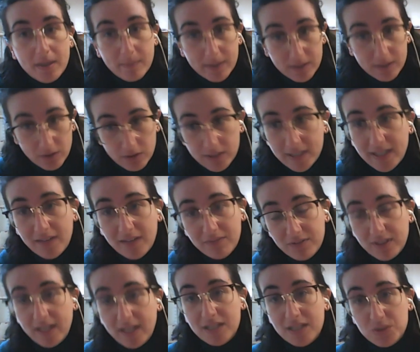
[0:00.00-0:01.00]
But not in
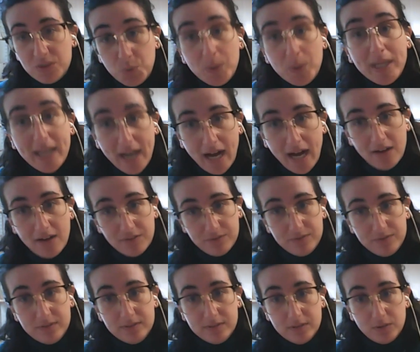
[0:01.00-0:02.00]
every case we
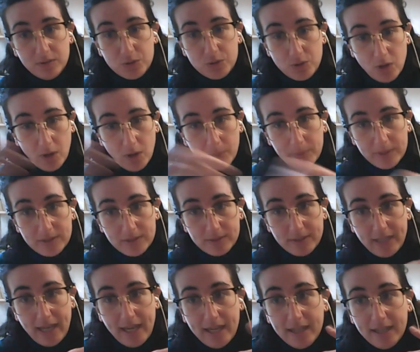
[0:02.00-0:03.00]
have those copies. Yeah.
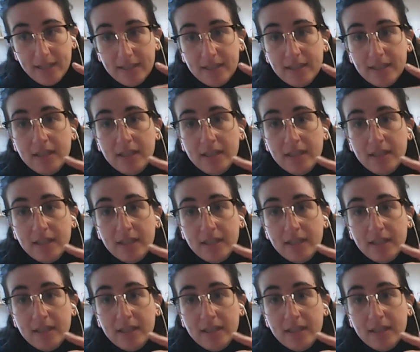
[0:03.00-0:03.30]
Okay.